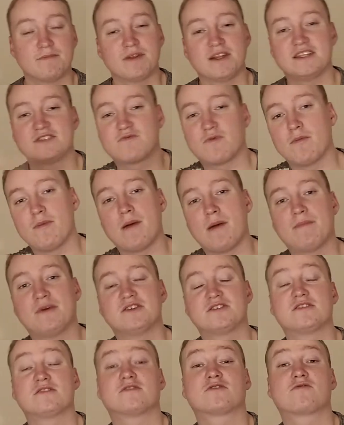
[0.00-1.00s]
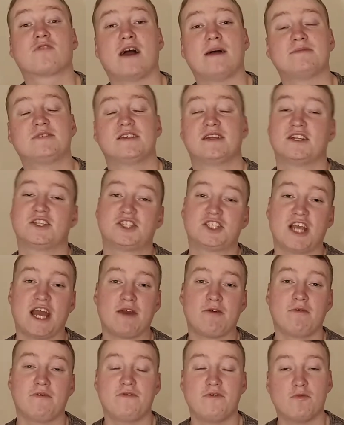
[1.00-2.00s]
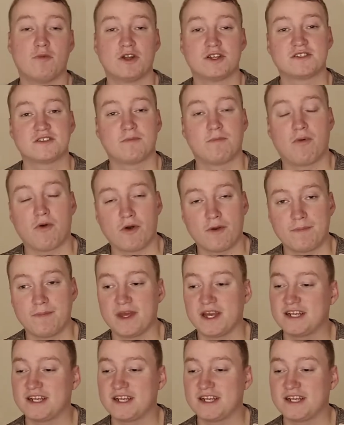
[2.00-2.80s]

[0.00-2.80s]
please remember to subscribe to the channel if you want to support me,